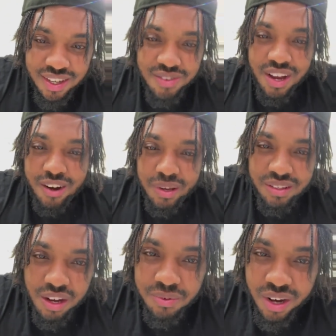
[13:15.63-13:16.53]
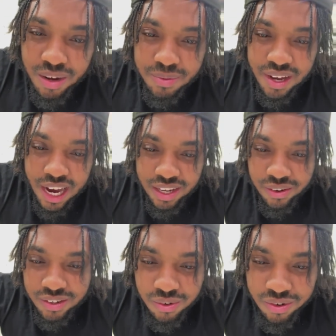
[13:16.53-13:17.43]
you're not gonna be able to level up. I ain't
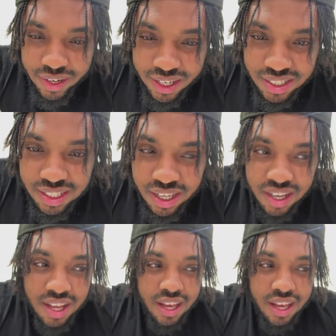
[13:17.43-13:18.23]
on no greedy shit.